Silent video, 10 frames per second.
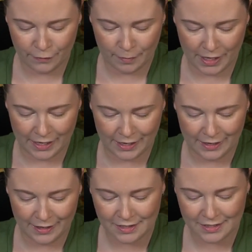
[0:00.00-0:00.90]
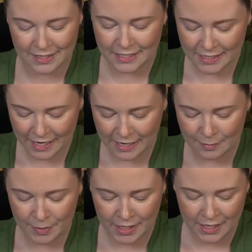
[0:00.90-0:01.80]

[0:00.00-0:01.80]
for my skin type.